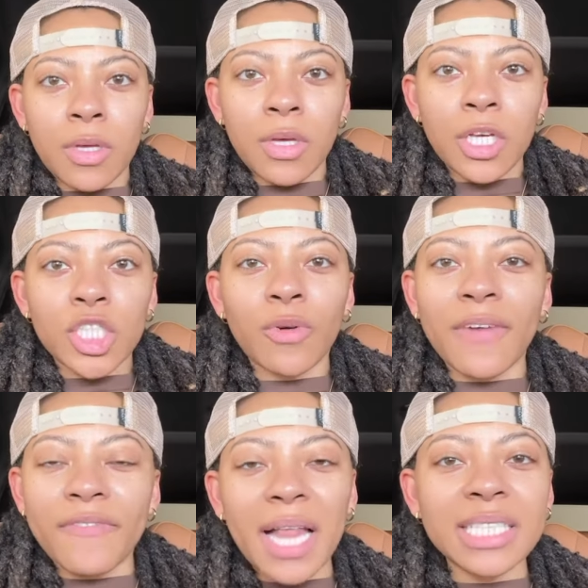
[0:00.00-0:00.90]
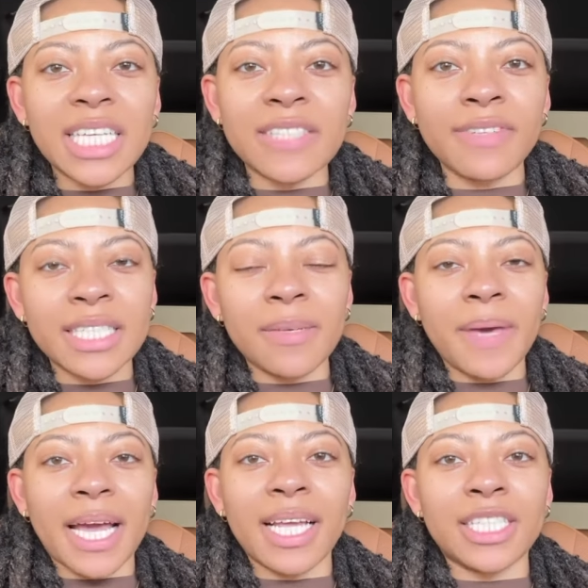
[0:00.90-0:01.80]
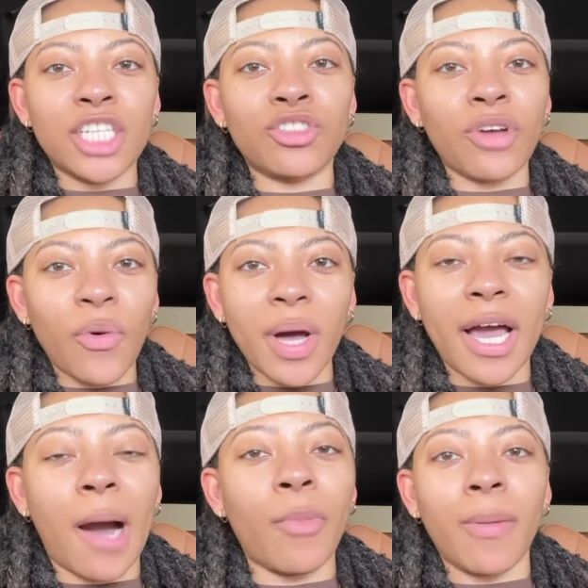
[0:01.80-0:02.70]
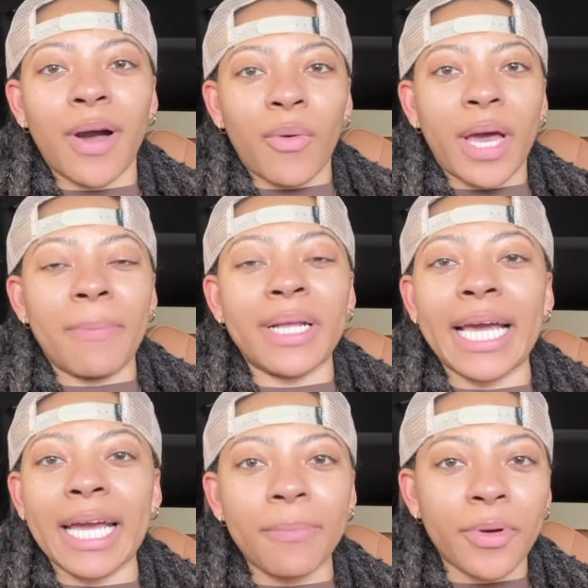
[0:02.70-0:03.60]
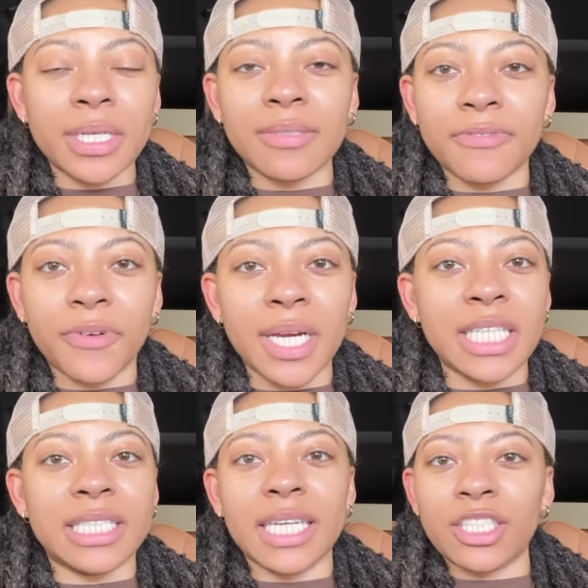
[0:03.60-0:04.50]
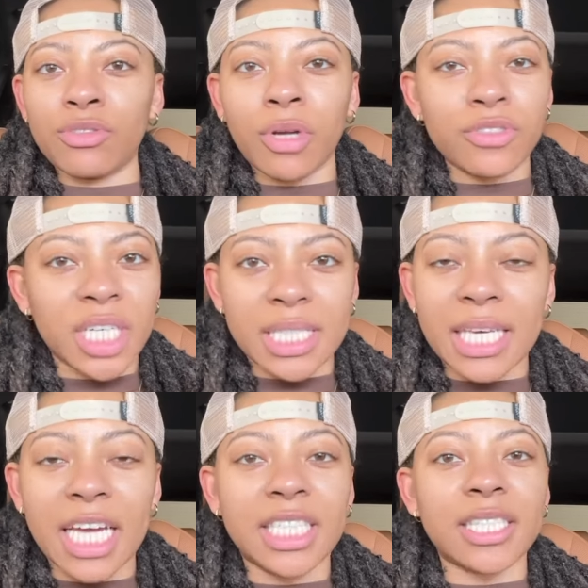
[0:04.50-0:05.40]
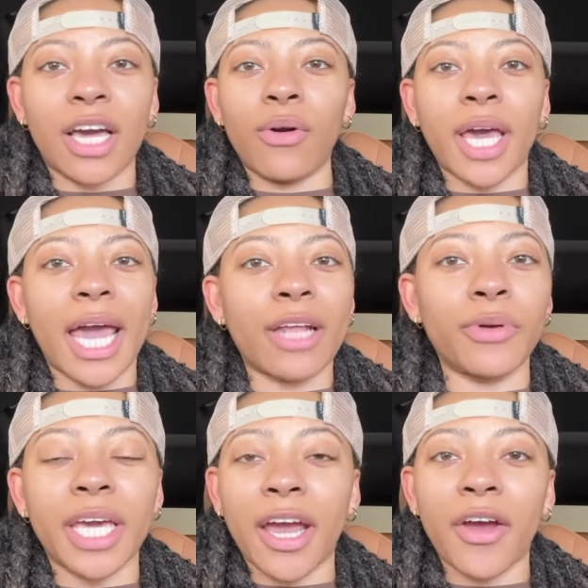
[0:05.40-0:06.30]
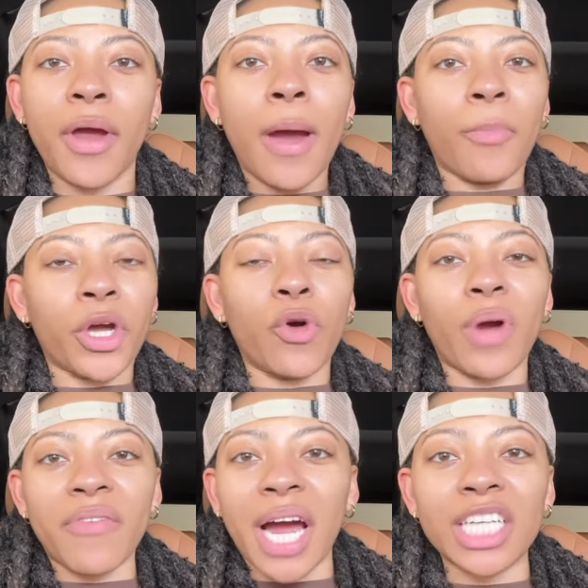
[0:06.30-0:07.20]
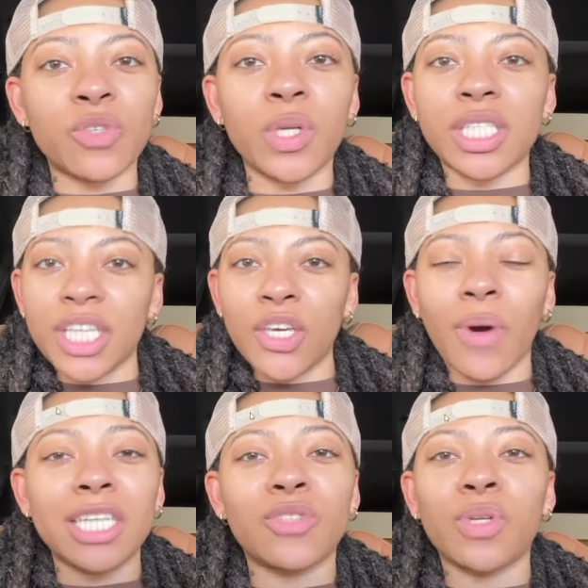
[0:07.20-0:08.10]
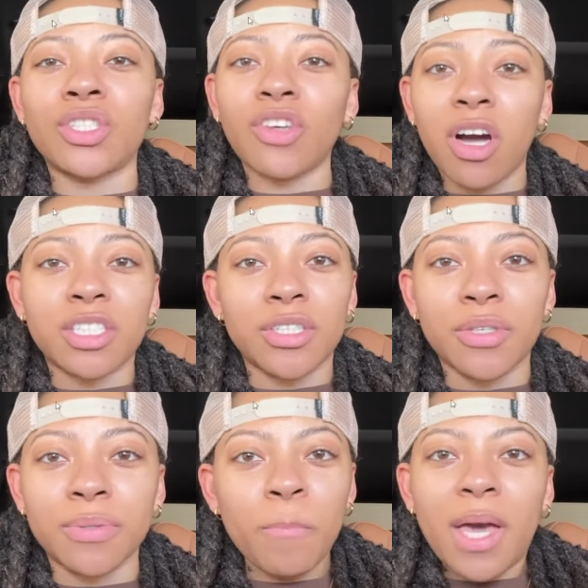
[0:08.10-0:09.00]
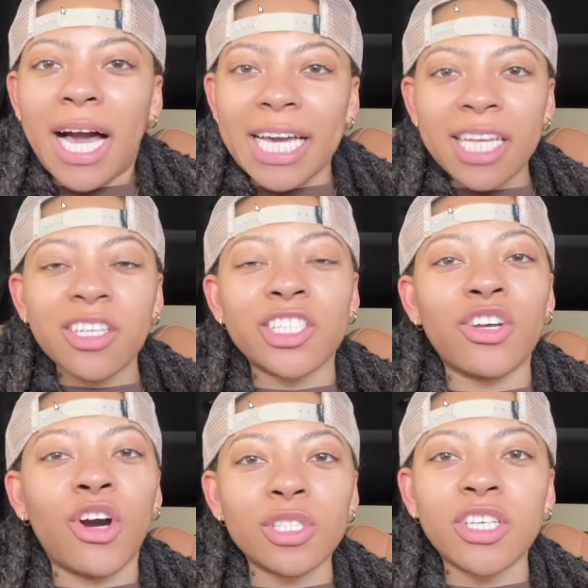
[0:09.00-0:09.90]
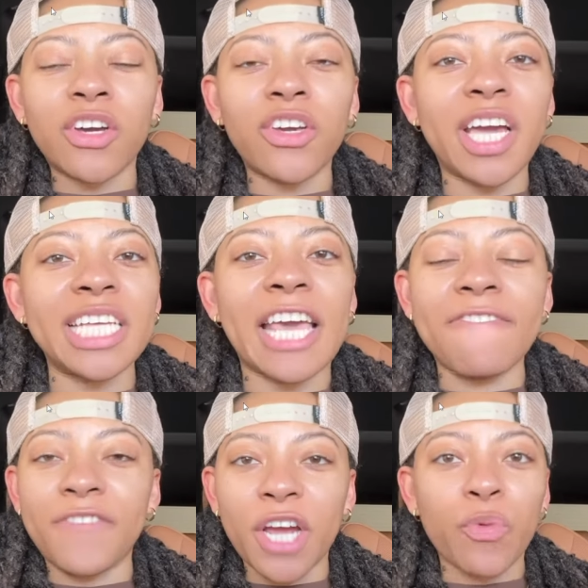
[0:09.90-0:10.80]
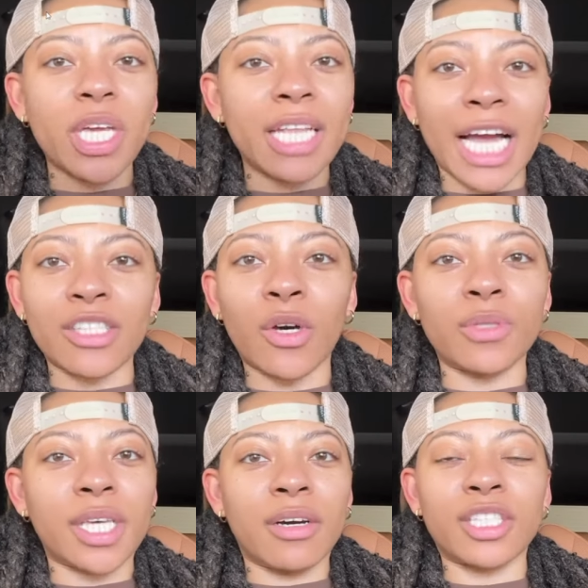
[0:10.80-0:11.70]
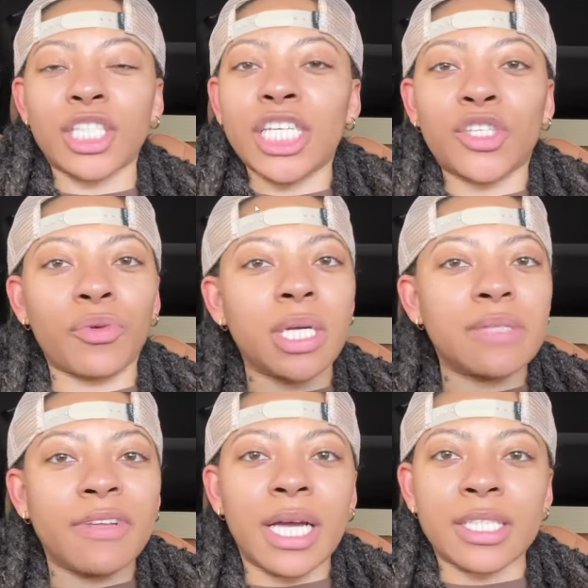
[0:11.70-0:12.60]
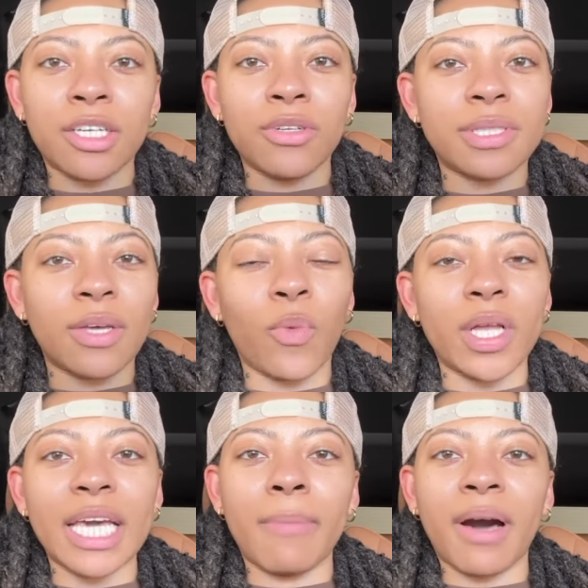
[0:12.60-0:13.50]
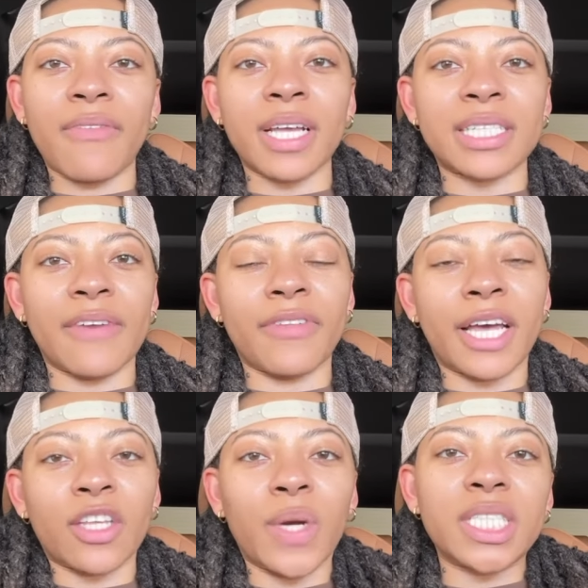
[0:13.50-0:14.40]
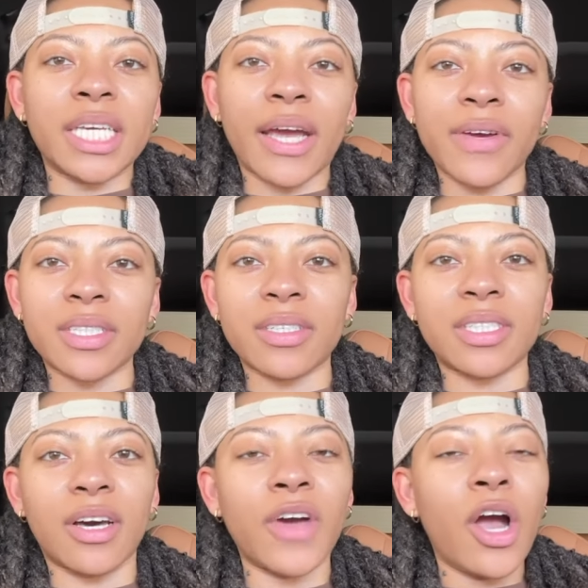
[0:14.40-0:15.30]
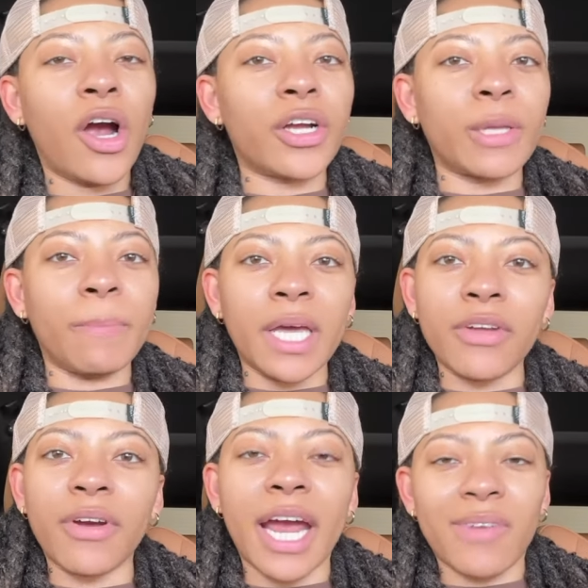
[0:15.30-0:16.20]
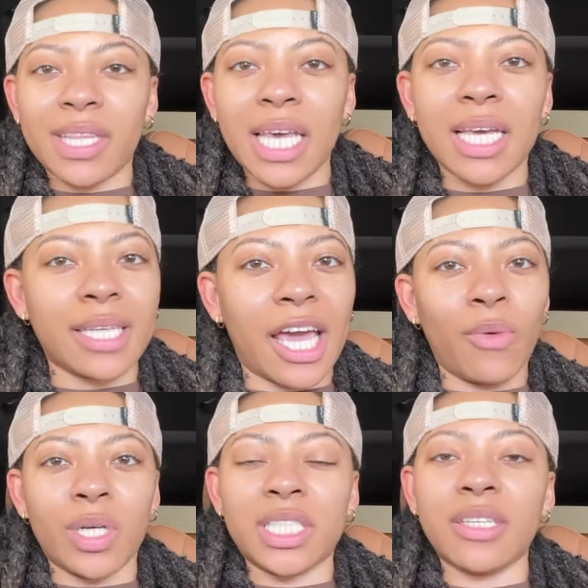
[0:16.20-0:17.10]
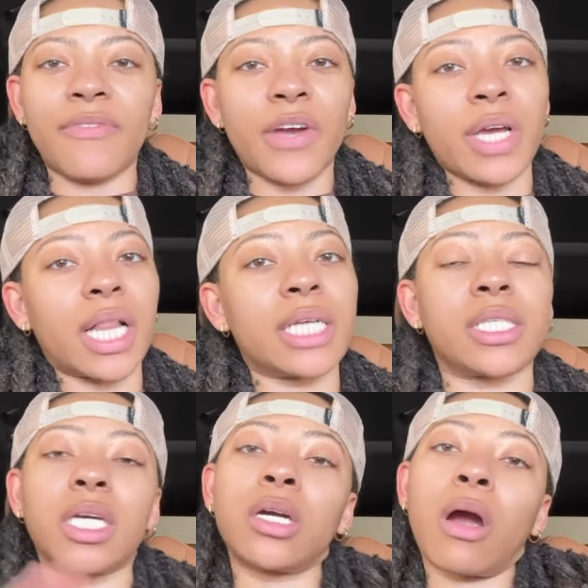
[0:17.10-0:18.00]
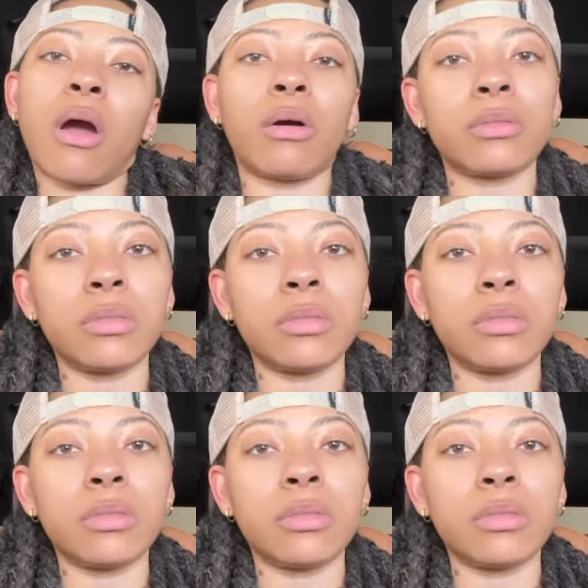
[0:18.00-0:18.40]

So I finally text Vanessa back and I said, you know what? I'm on my way, but I am bringing some friends just, you know, just in case. She's like, okay, I don't care. Bring whoever. I just want to see you. I just want to talk to you. I get there to the hotel, y'all. It's a very nice hotel. It screams Vanessa, you know what I'm saying? One thing about Vanessa, I feel like the way she carries herself, her demeanor, everything is A1. She's a very classy girl.